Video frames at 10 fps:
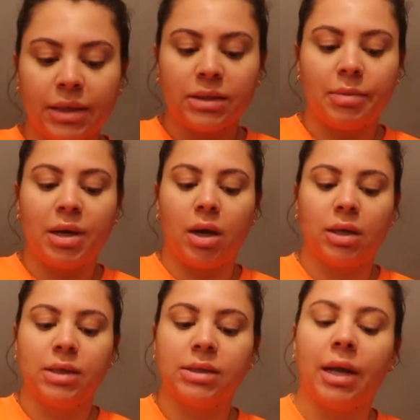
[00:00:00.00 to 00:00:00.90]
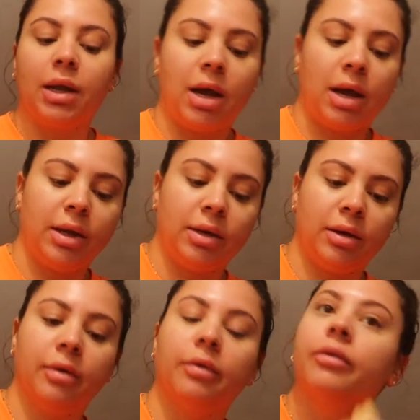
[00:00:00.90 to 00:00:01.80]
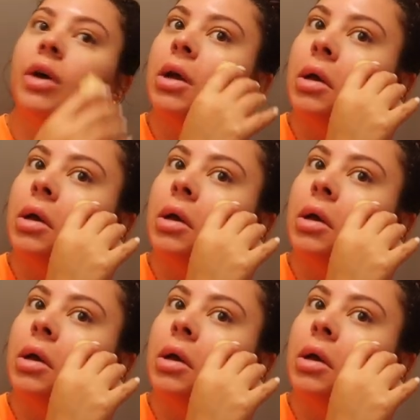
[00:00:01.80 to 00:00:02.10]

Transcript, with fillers: And to be honest, I kind of